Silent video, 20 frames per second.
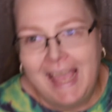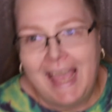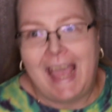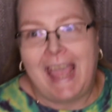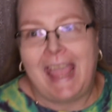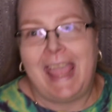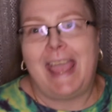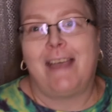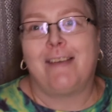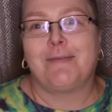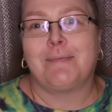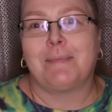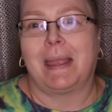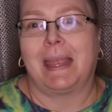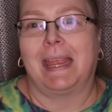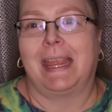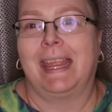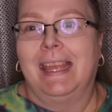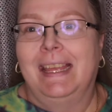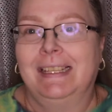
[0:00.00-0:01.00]
I have
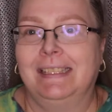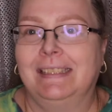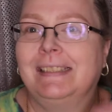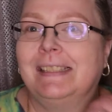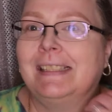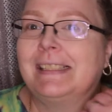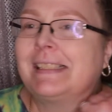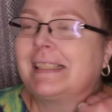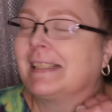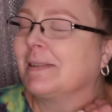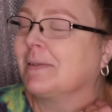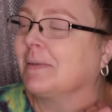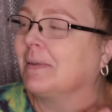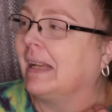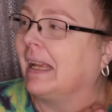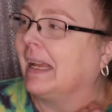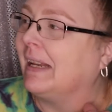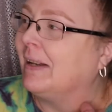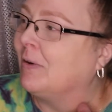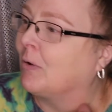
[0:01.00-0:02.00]
my, this is what
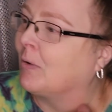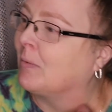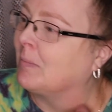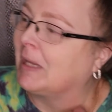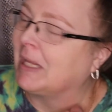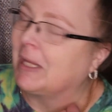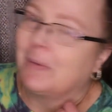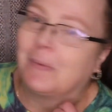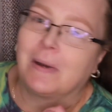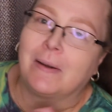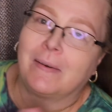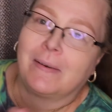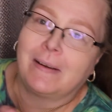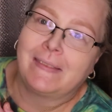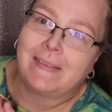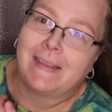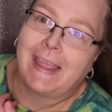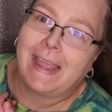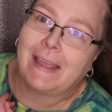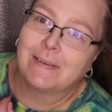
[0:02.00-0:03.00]
I normally wear
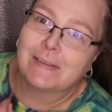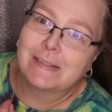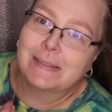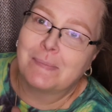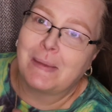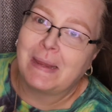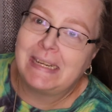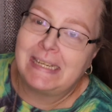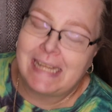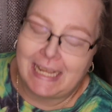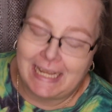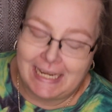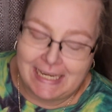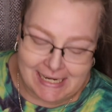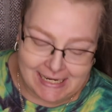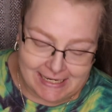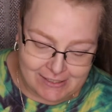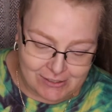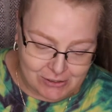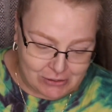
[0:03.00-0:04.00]
around the house, my
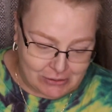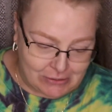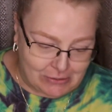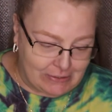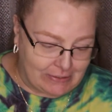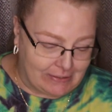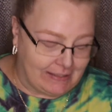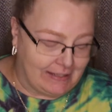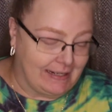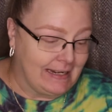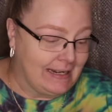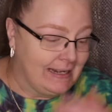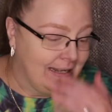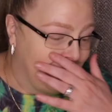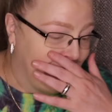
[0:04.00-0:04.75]
tie-dye shirt on.